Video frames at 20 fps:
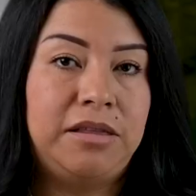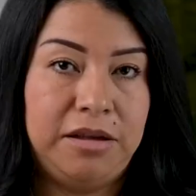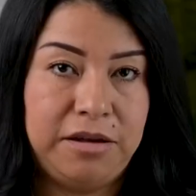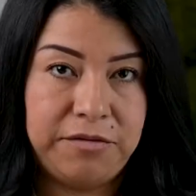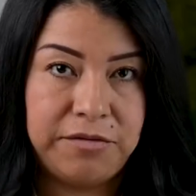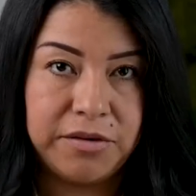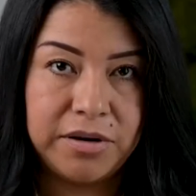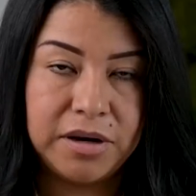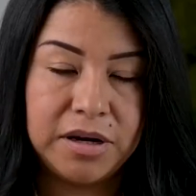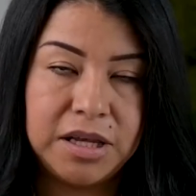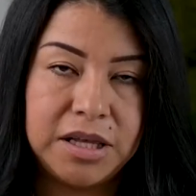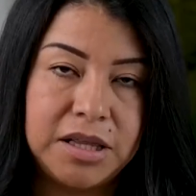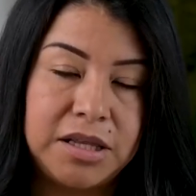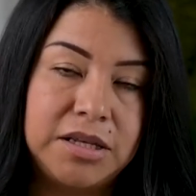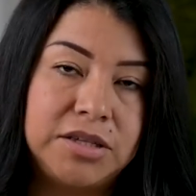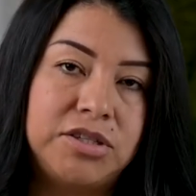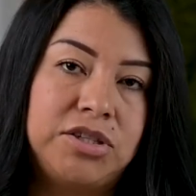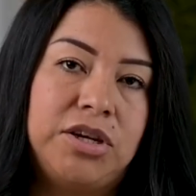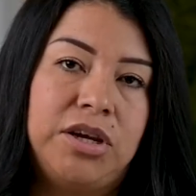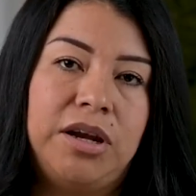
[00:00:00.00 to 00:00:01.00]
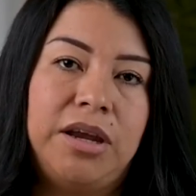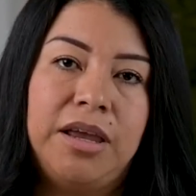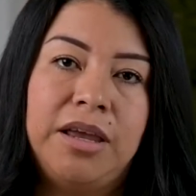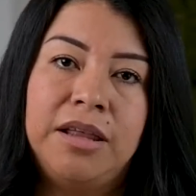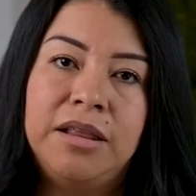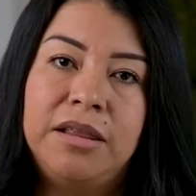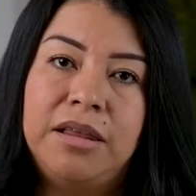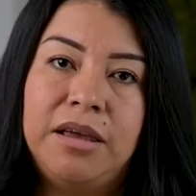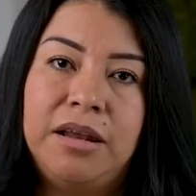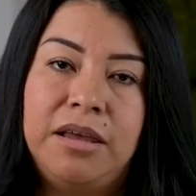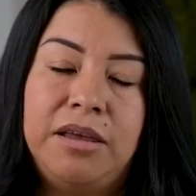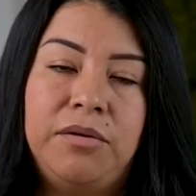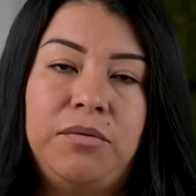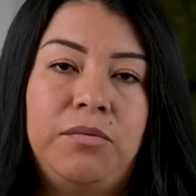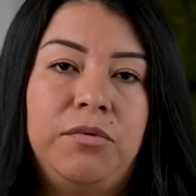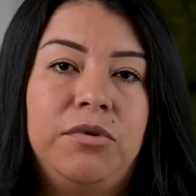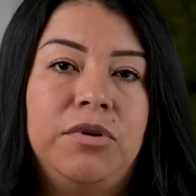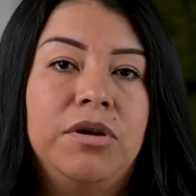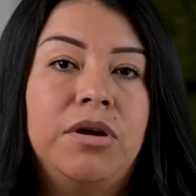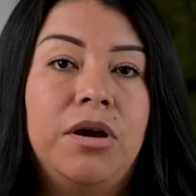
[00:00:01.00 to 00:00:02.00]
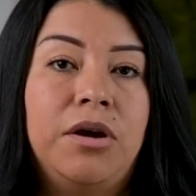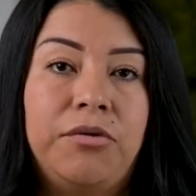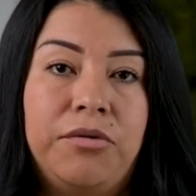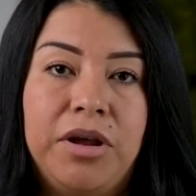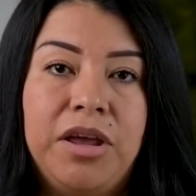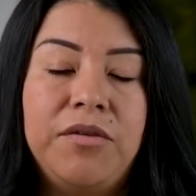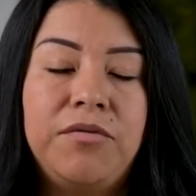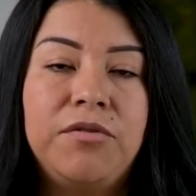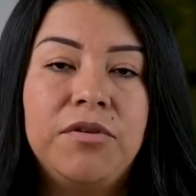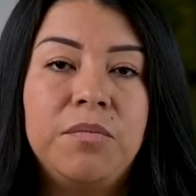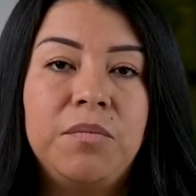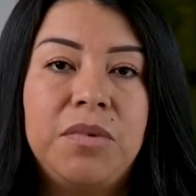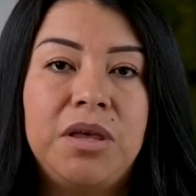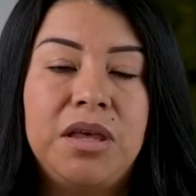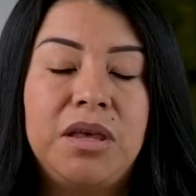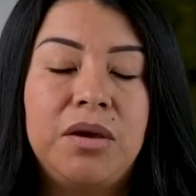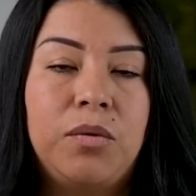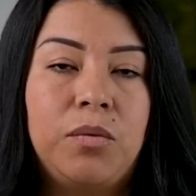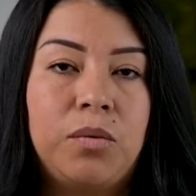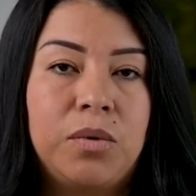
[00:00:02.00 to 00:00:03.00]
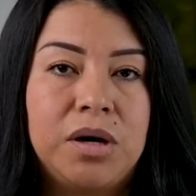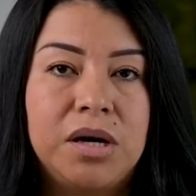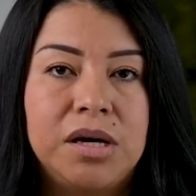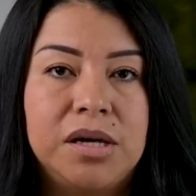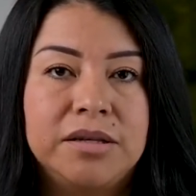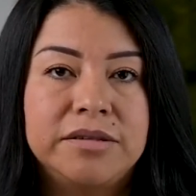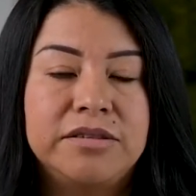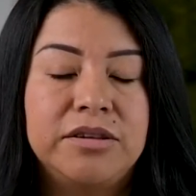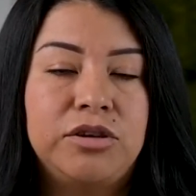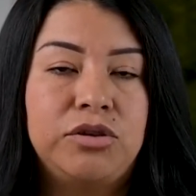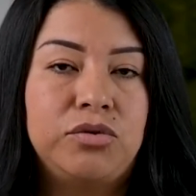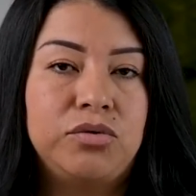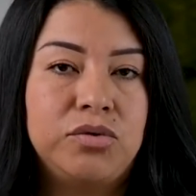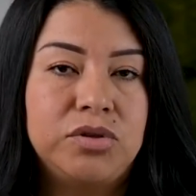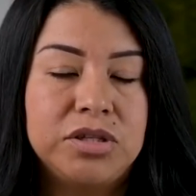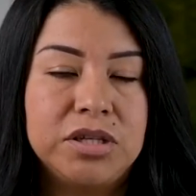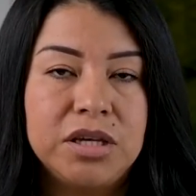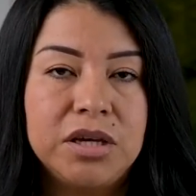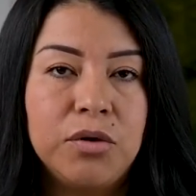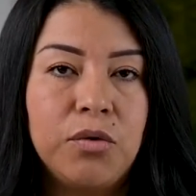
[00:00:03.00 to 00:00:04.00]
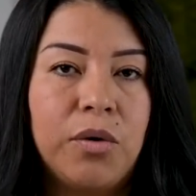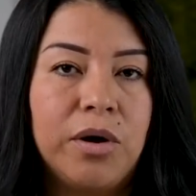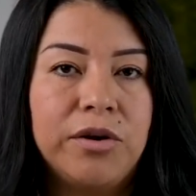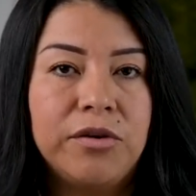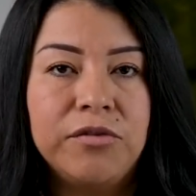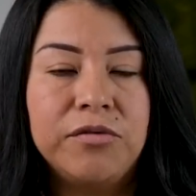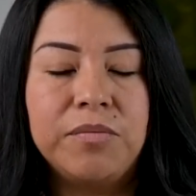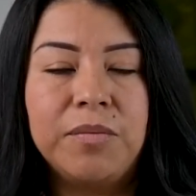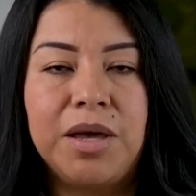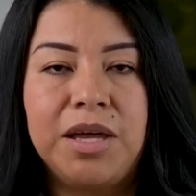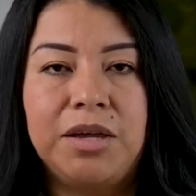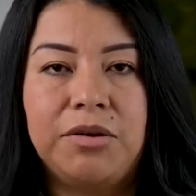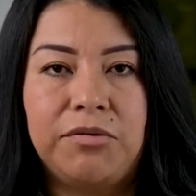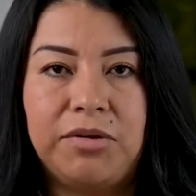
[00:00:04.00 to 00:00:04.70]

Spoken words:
differently this year and that it worked great for me was using one of my